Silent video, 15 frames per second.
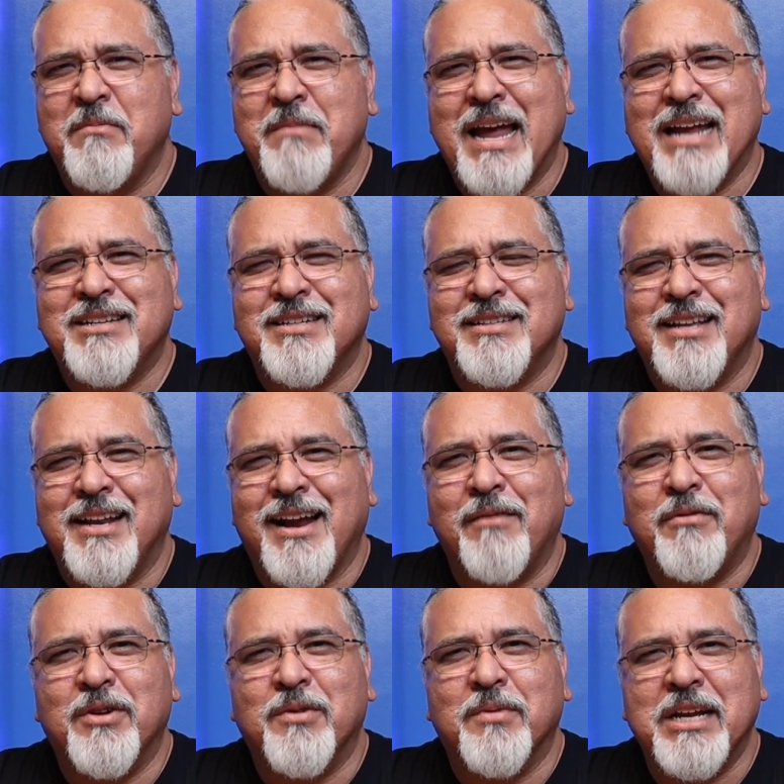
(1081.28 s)
imagined that I
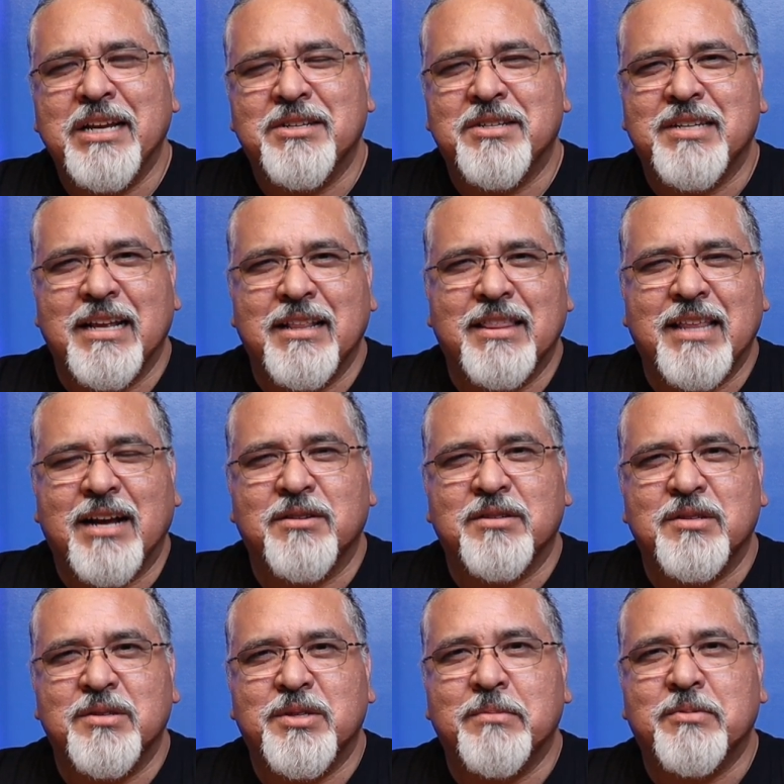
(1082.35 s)
would reach
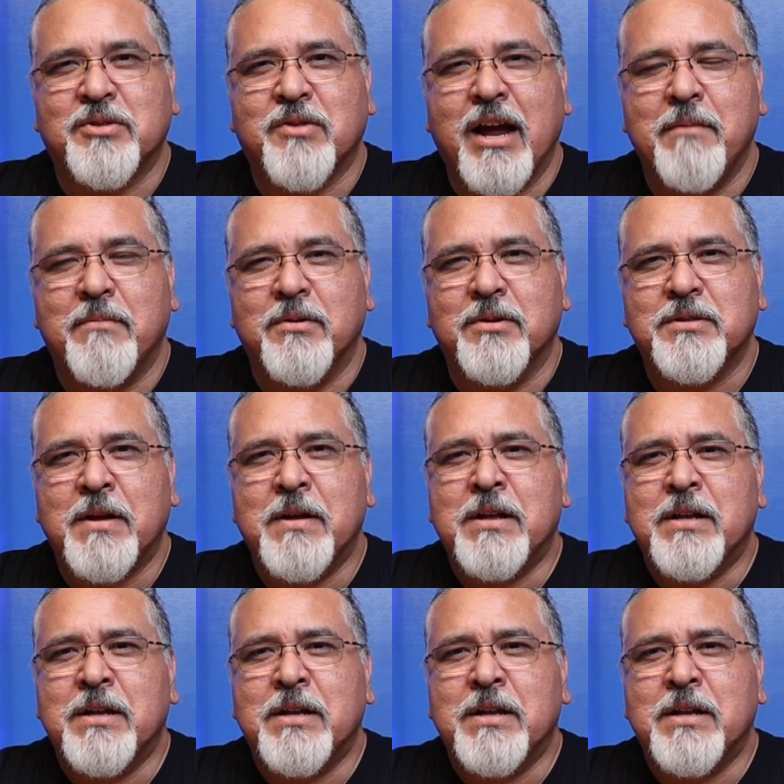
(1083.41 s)
10,000 subscribers.